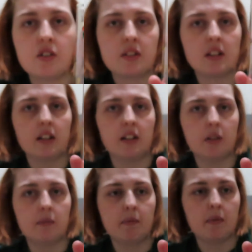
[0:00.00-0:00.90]
it's just like a
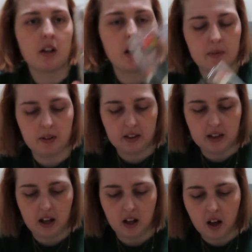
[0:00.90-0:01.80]
little cup like
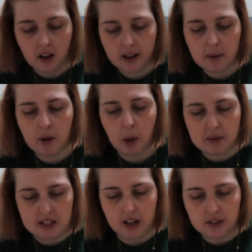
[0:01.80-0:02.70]
that. I am
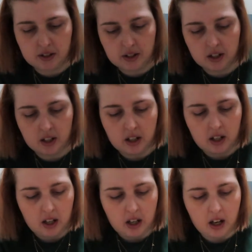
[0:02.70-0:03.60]
obsessed.
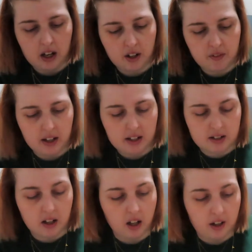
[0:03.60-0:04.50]
I love it. It's
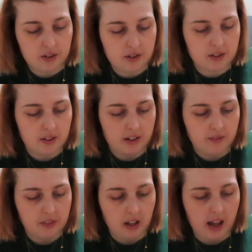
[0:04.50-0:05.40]
glass.
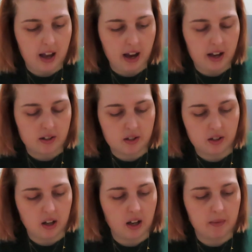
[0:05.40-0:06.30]
And
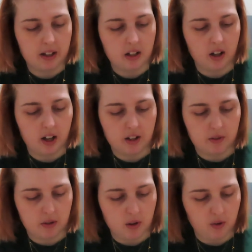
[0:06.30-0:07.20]
I mean, I
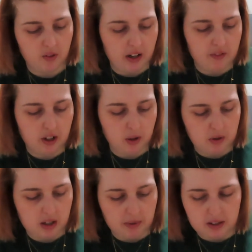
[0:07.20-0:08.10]
don't know if I'll ever
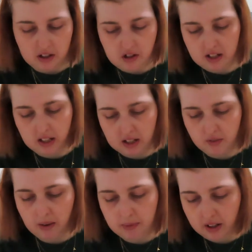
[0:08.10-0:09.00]
use it because I just think it's
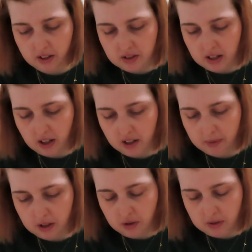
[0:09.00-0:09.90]
fabulous and I'd
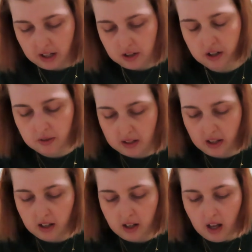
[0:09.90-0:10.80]
be too scared to use
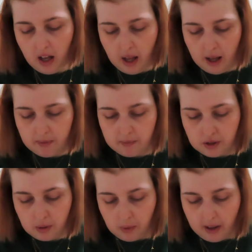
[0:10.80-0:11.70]
it.
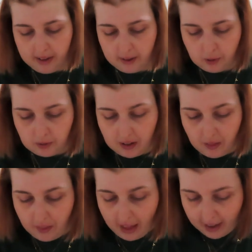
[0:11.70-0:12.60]
So I got
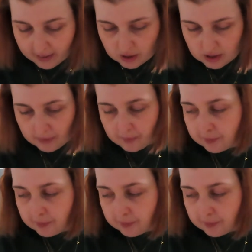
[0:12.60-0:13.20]
that.